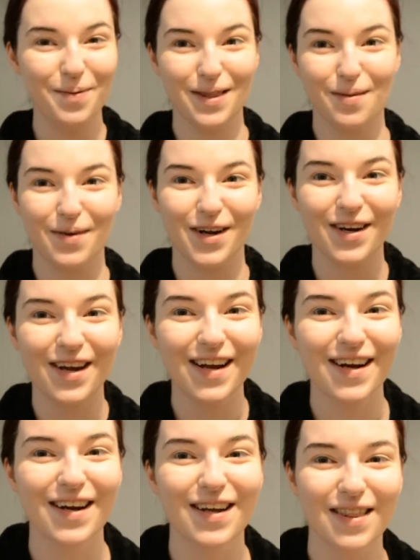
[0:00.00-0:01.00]
in the mirror
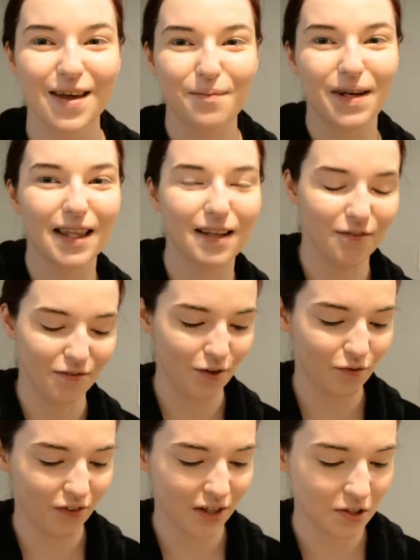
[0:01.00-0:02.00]
here, and then my little
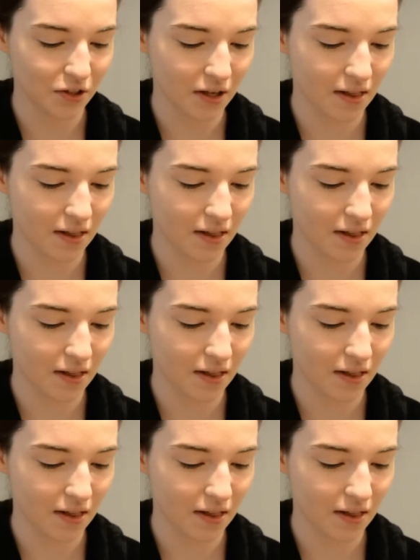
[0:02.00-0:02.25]
viewfinder